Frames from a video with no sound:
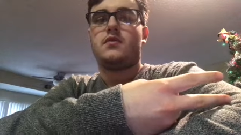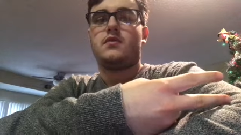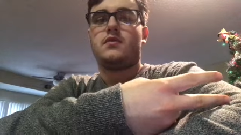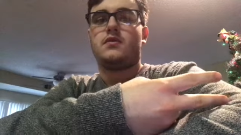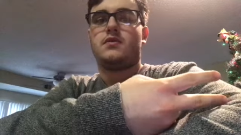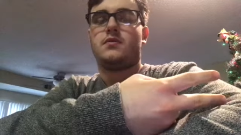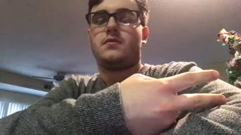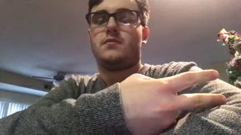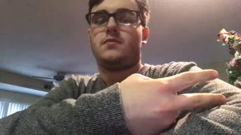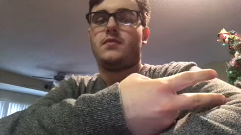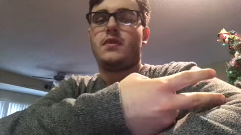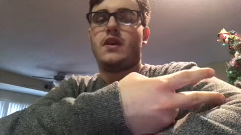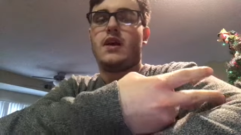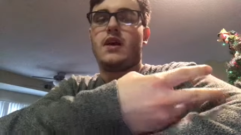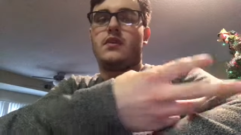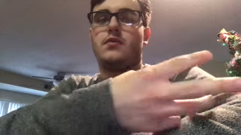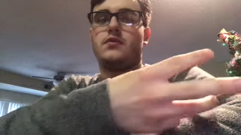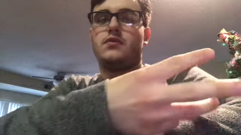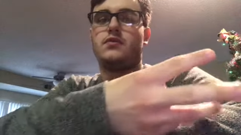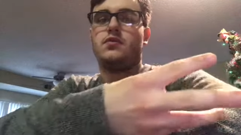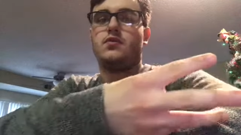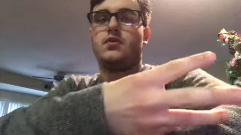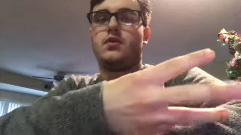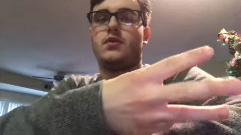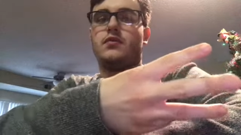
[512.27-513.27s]
some
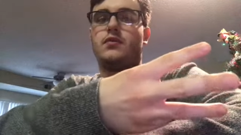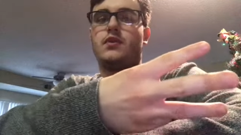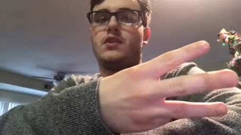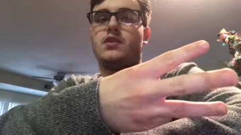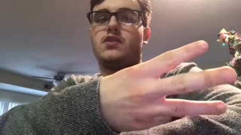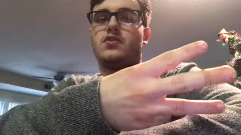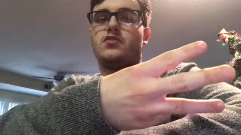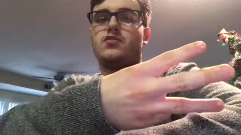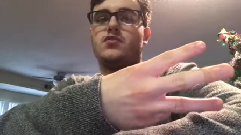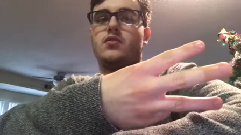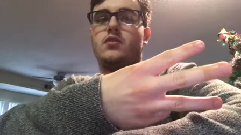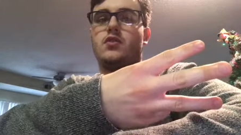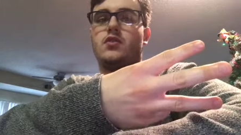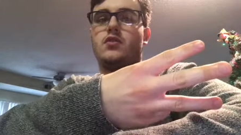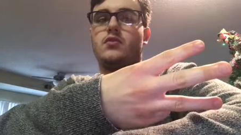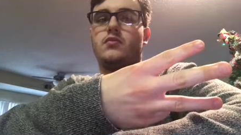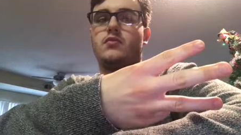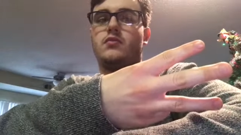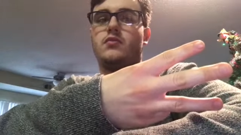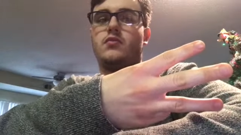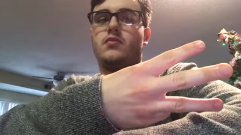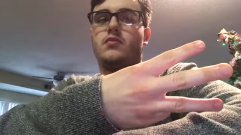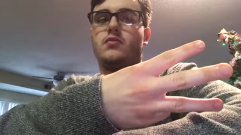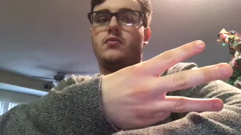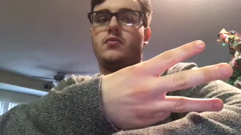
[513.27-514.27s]
outdoor restaurant
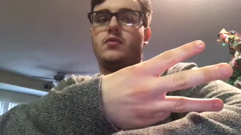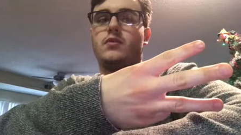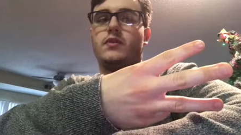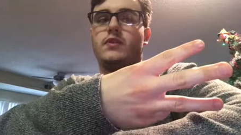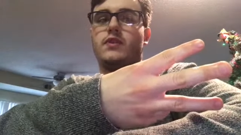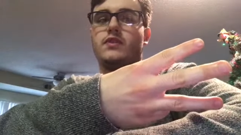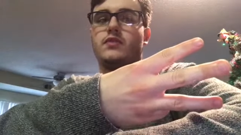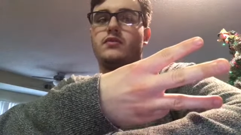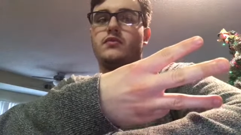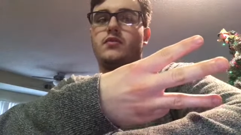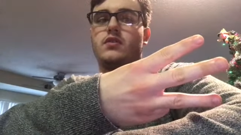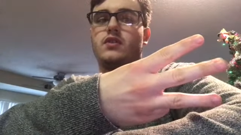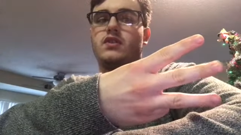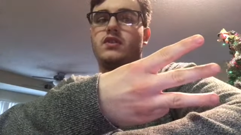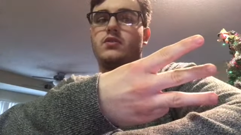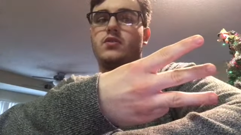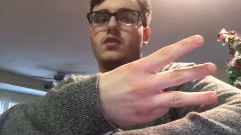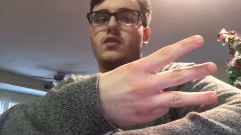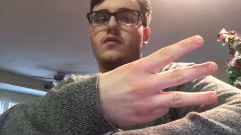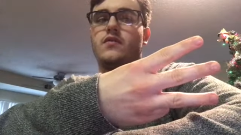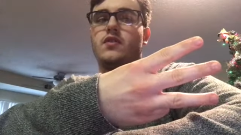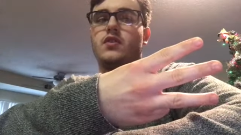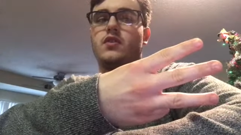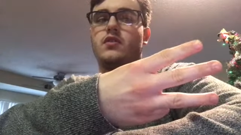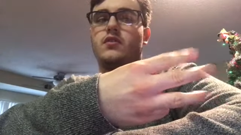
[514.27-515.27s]
place or
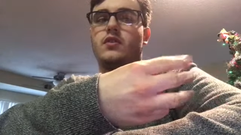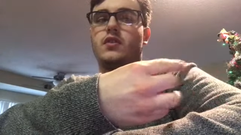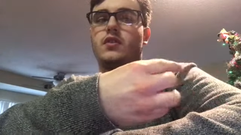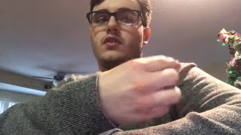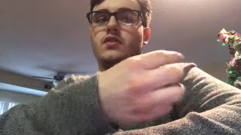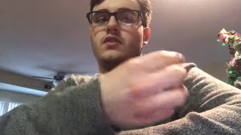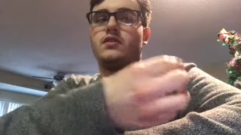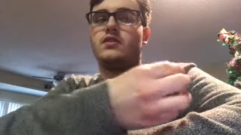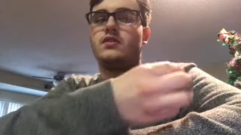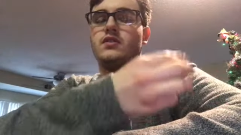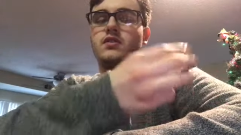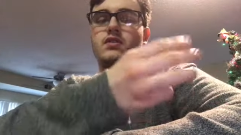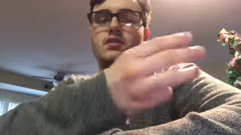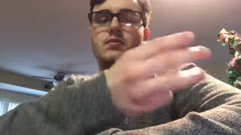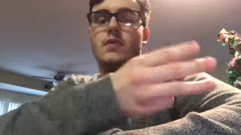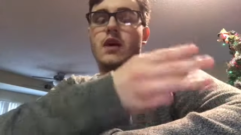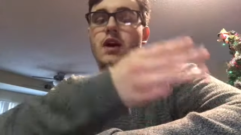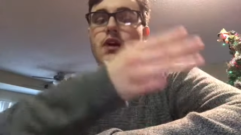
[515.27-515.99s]
whatsoever. Like there's some